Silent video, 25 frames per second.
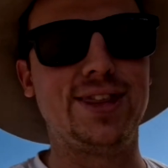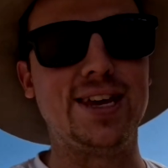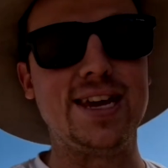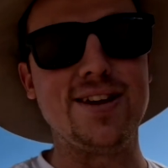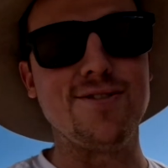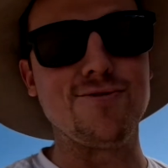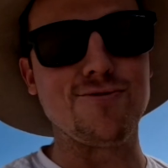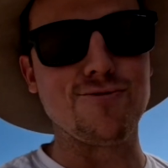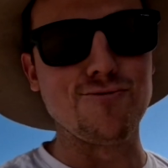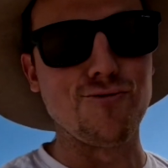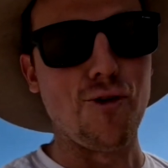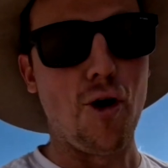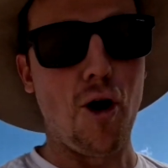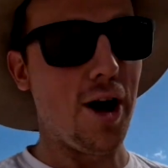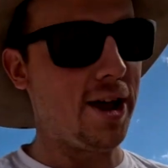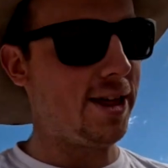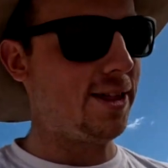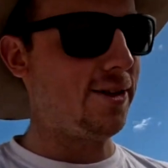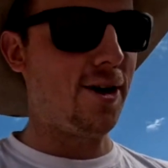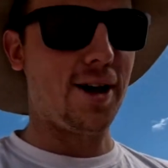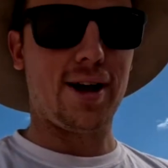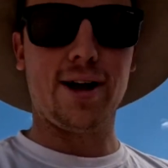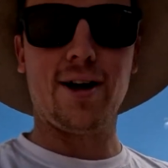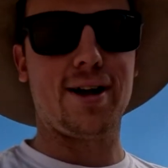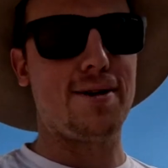the right.
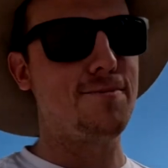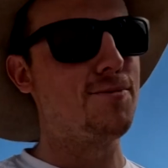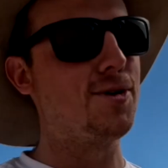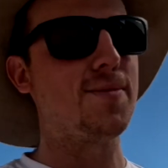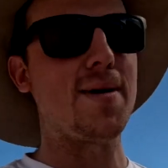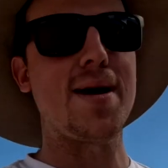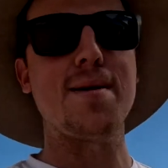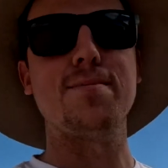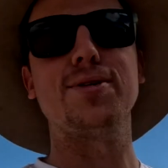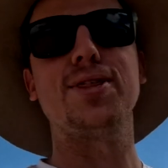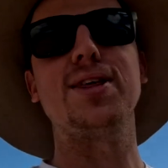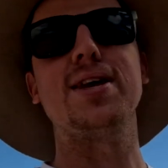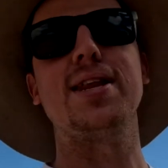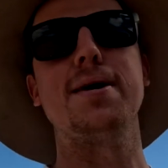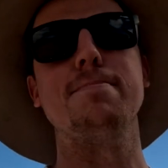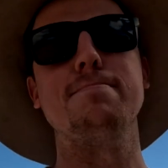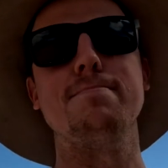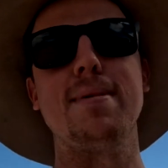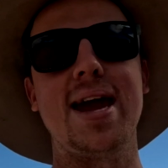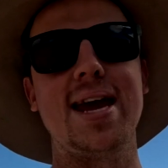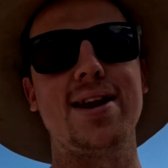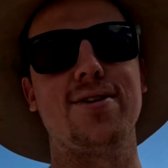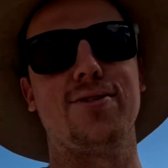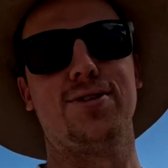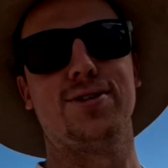I would have been within a
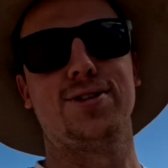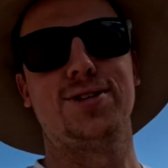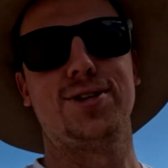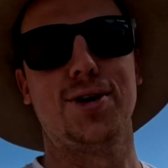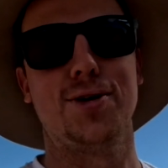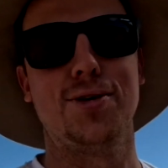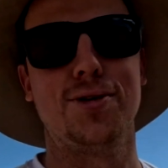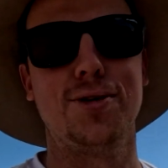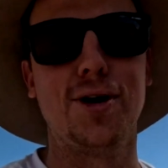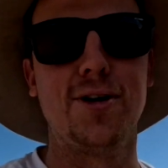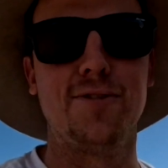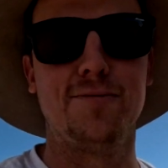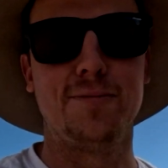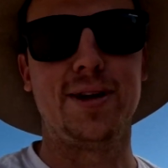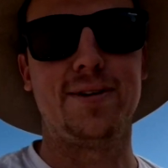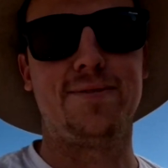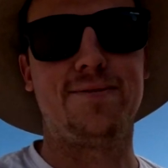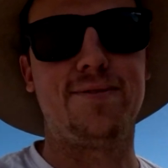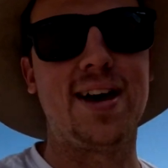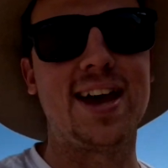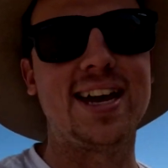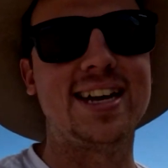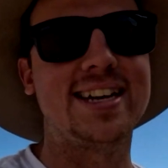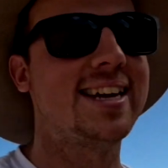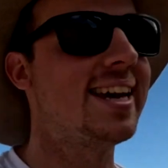meter or two of me
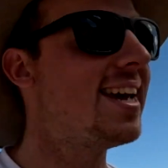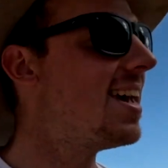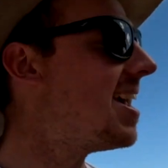feet.